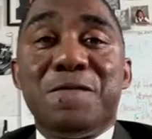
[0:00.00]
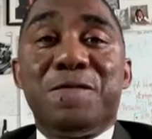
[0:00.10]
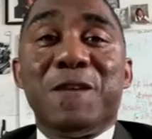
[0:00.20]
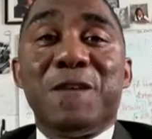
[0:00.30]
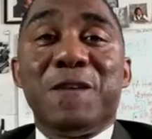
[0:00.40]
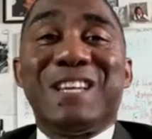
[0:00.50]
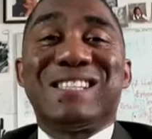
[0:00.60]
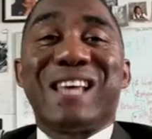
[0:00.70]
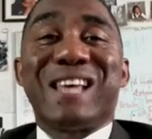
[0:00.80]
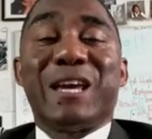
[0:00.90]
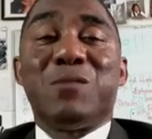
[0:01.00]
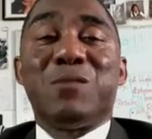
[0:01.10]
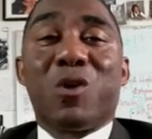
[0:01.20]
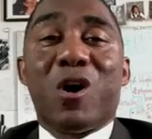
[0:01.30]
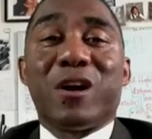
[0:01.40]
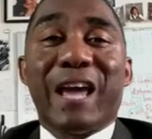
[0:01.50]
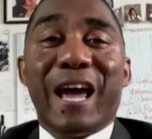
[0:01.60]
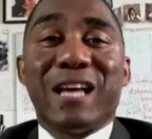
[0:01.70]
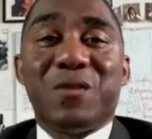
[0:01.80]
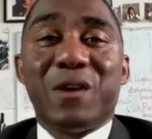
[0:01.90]
50-second
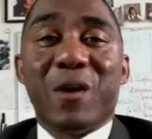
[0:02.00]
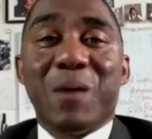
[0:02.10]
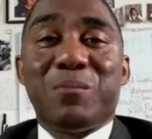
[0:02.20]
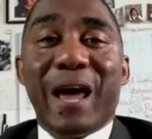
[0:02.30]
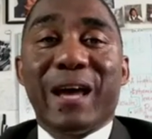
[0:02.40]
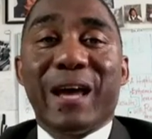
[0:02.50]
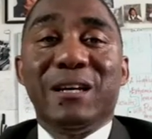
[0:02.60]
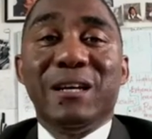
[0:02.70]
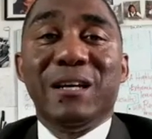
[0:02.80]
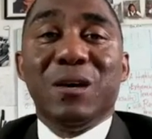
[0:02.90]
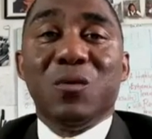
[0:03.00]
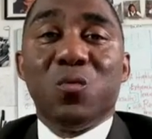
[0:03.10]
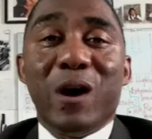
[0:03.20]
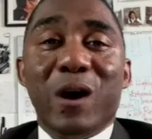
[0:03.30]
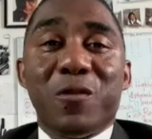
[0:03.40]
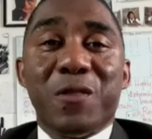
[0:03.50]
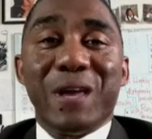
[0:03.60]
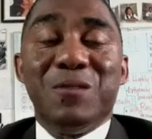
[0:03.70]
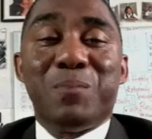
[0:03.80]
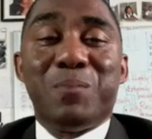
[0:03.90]
broadcast of here at Black Wealth
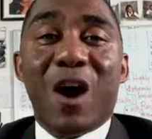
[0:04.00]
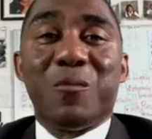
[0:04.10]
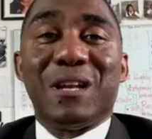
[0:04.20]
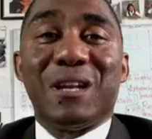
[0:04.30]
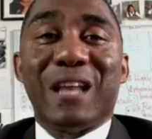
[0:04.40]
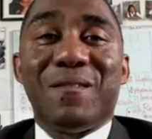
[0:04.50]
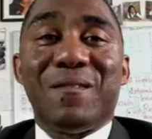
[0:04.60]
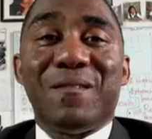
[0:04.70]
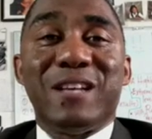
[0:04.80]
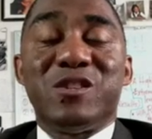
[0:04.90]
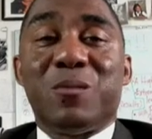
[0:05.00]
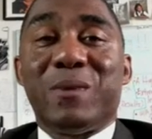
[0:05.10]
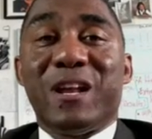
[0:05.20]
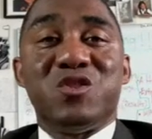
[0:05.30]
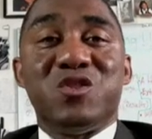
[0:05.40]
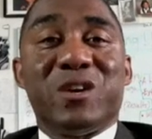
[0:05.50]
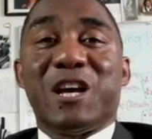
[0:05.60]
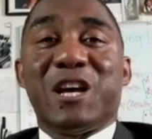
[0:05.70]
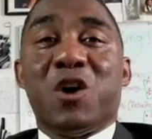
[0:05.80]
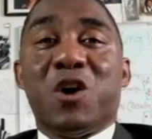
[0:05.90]
Empowerment Live. Ladies and gentlemen, as you can
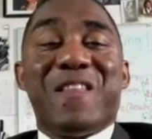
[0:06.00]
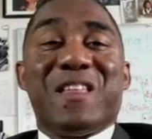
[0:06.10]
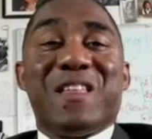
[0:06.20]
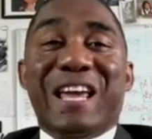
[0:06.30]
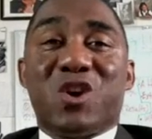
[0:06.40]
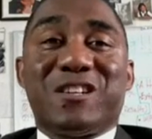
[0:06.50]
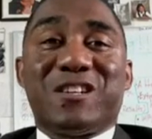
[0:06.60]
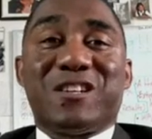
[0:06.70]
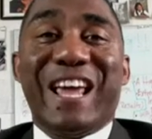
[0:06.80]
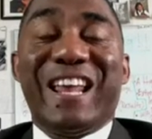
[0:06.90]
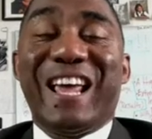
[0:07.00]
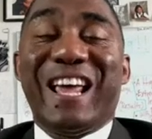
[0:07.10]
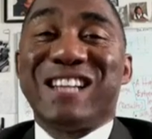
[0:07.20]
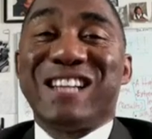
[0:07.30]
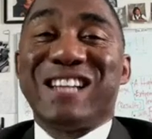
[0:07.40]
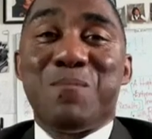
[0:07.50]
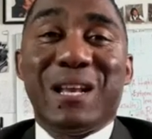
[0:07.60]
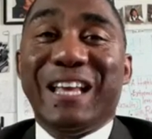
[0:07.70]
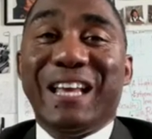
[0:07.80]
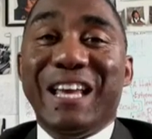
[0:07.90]
tell by the late start today, it has not
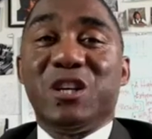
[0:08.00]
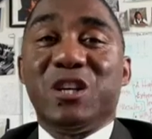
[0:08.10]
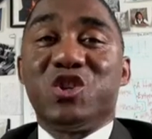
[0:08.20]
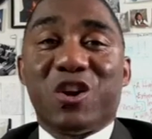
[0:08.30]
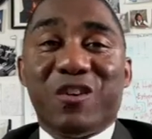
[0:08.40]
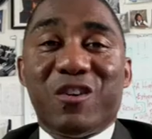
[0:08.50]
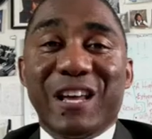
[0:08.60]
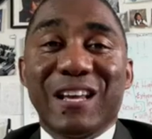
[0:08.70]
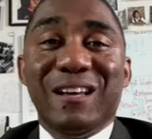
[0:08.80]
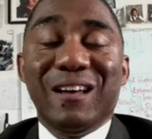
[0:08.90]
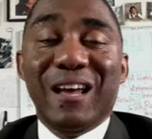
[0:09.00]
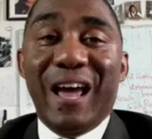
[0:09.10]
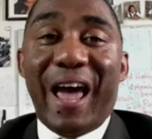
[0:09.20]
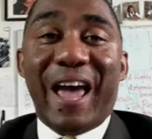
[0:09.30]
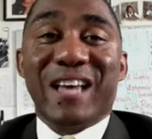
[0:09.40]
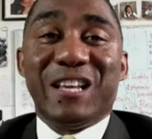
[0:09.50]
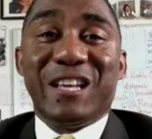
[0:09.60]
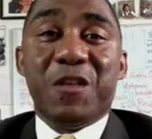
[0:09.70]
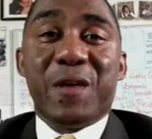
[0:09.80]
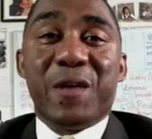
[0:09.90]
been an easy journey, as
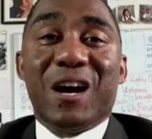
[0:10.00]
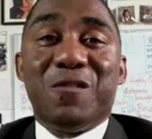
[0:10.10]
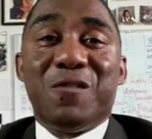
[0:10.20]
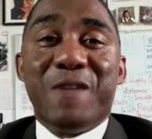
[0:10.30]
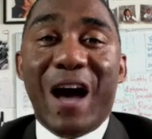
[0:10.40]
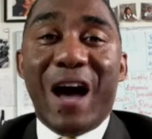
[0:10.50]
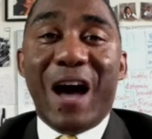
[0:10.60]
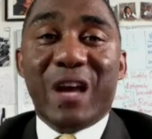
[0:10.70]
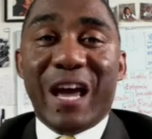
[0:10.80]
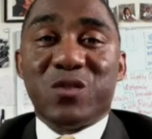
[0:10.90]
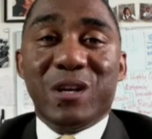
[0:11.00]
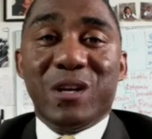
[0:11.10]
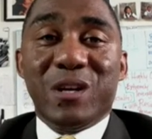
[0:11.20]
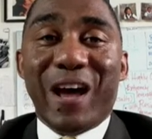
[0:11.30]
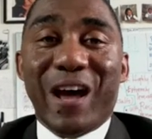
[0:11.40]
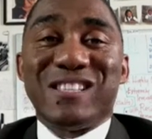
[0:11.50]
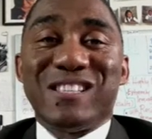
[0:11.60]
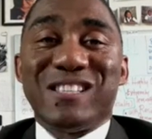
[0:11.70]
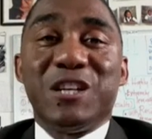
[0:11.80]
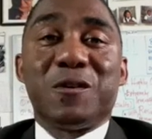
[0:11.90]
anything of value, as we know, has
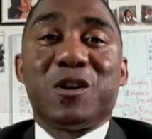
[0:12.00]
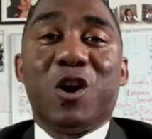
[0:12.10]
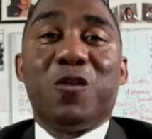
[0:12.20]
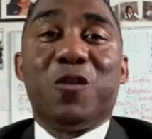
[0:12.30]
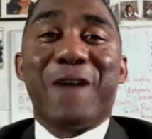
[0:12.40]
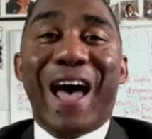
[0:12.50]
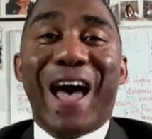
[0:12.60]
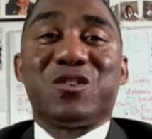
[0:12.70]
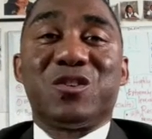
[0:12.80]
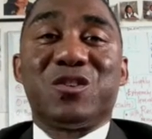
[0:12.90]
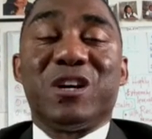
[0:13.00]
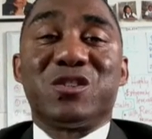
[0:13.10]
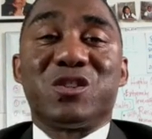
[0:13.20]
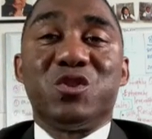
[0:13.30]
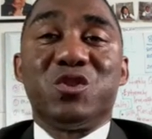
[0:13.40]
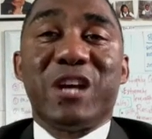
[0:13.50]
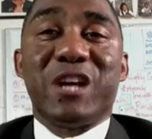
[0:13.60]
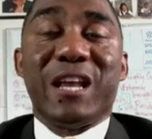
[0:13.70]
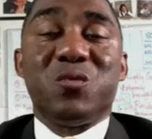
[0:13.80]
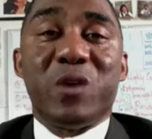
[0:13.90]
a difficult factor
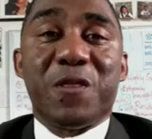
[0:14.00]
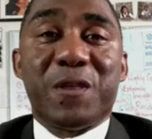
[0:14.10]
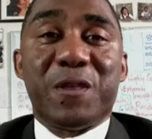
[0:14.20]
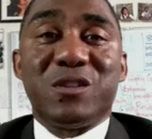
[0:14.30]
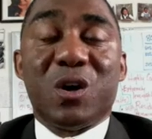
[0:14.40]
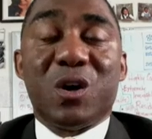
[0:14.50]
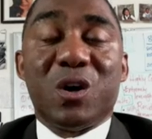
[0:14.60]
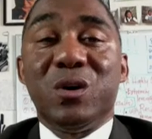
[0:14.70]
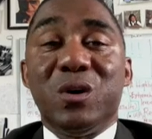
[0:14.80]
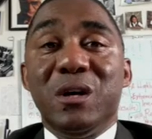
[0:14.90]
associated with it. So